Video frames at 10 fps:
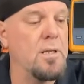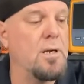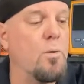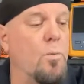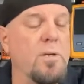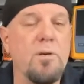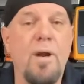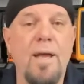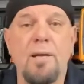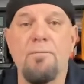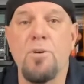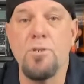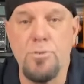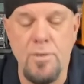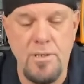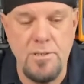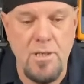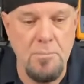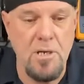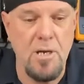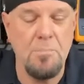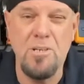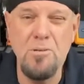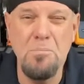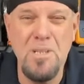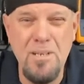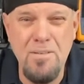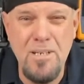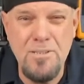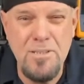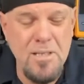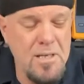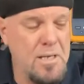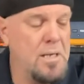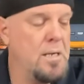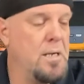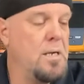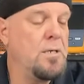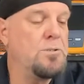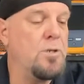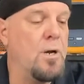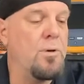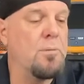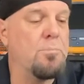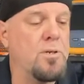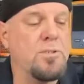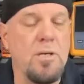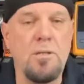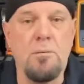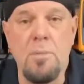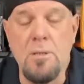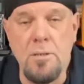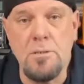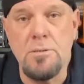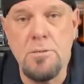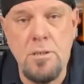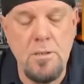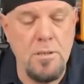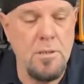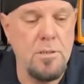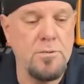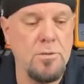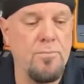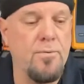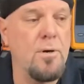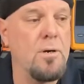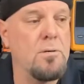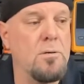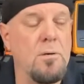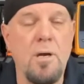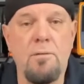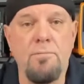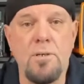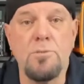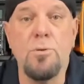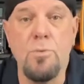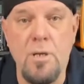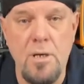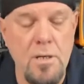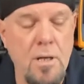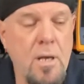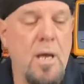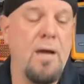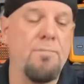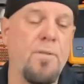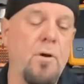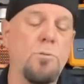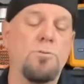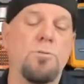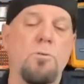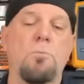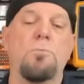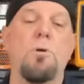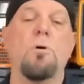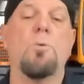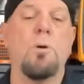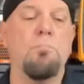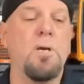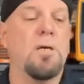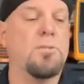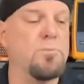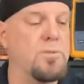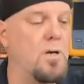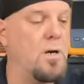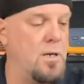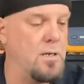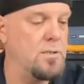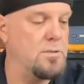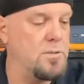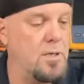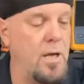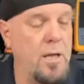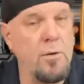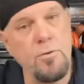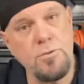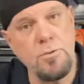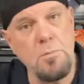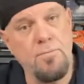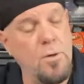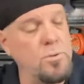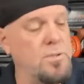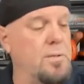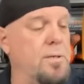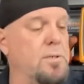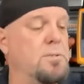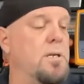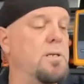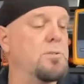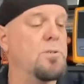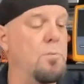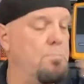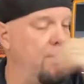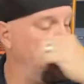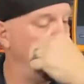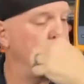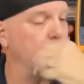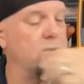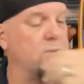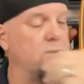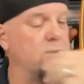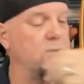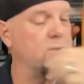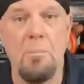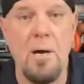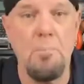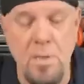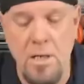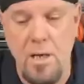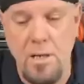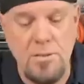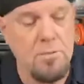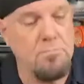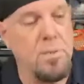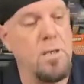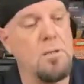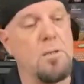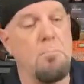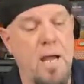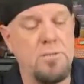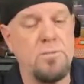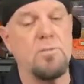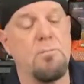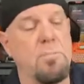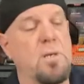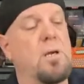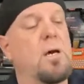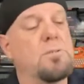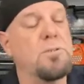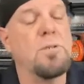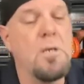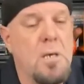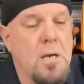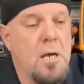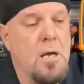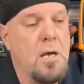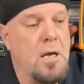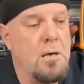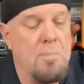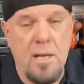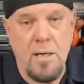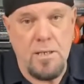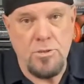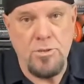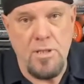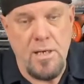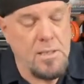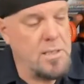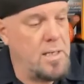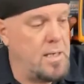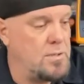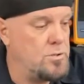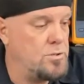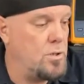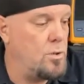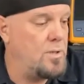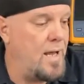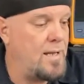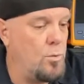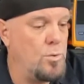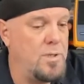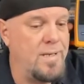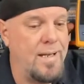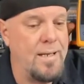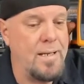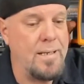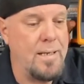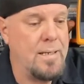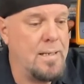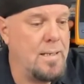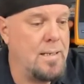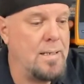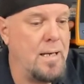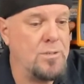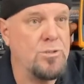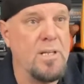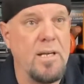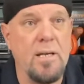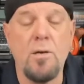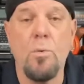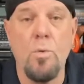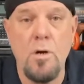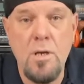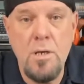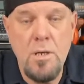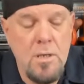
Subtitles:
that our 1-year anniversary is coming up. Can you believe this? So I want to appreciate the millions so far who have tuned in. And for those who don't know what BS with Todd is, and I know there's some new folks out there today, so BS with Todd is all about BS. And being the master of BS, man, I can sling it. And so not only can I sling it here at work,